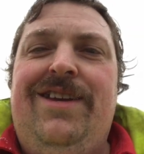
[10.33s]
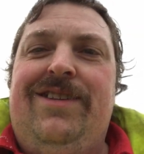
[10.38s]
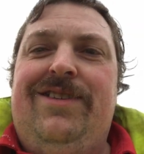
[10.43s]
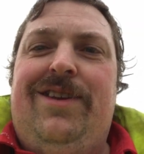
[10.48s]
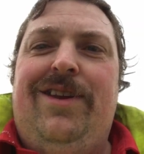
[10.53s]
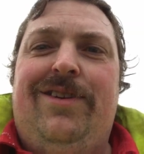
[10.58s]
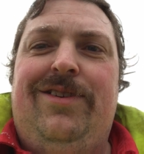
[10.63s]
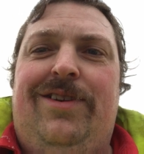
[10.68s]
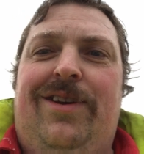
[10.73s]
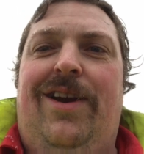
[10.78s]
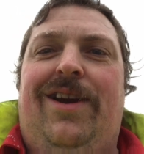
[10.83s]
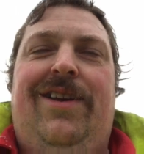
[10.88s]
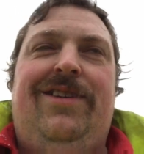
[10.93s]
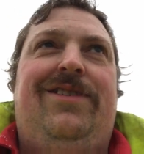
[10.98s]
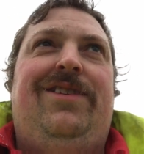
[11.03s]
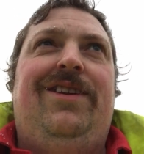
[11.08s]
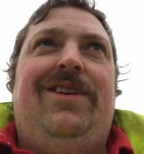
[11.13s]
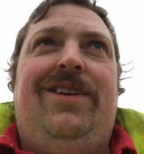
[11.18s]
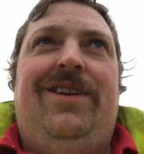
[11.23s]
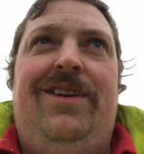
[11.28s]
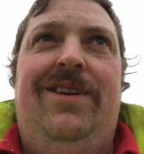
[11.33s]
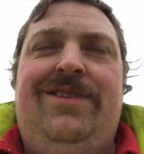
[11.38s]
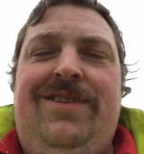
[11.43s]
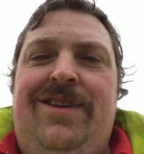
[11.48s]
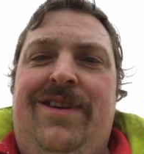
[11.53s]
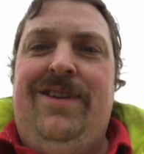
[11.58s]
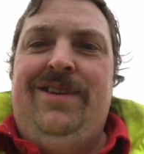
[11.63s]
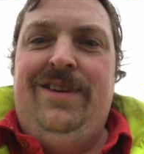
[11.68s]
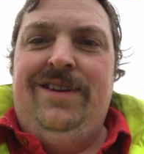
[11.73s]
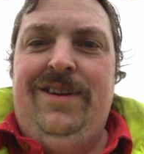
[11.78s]
It's interesting.
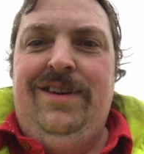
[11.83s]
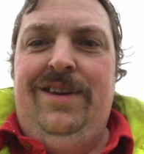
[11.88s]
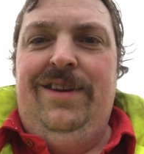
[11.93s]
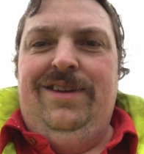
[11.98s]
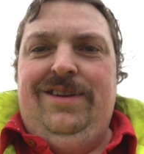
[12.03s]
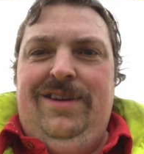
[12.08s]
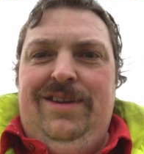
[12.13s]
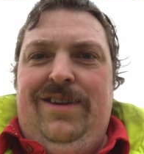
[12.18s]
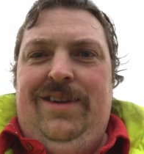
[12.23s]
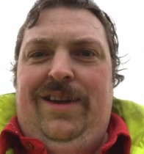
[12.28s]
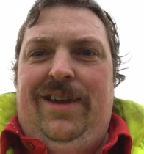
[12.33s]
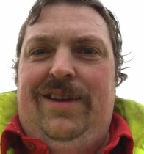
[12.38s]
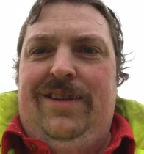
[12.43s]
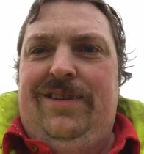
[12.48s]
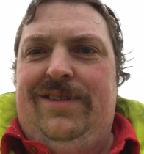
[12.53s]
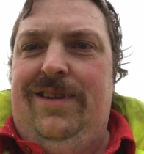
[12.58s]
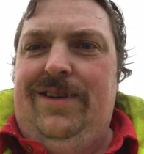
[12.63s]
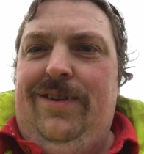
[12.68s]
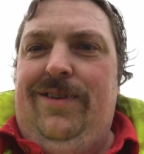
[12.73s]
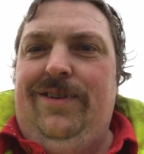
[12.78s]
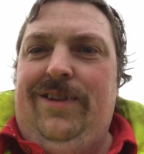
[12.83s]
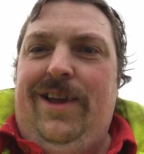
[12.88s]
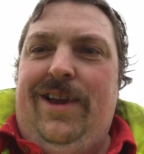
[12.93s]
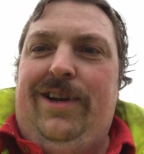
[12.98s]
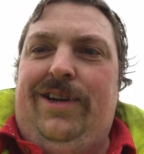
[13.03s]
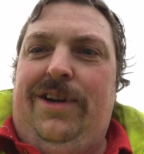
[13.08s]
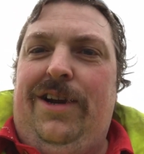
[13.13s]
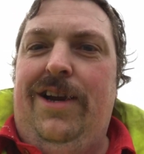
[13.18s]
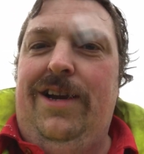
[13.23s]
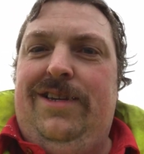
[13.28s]
That's snowing
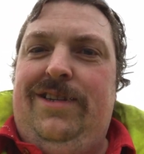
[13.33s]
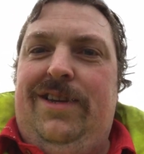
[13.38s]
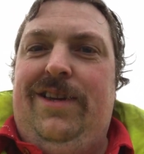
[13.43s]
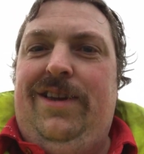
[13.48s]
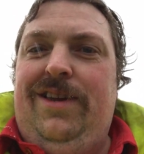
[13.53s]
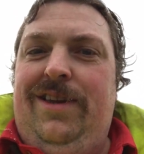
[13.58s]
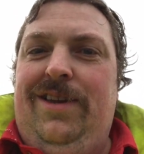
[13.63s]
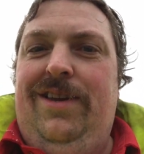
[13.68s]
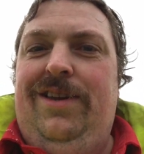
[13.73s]
like crazy.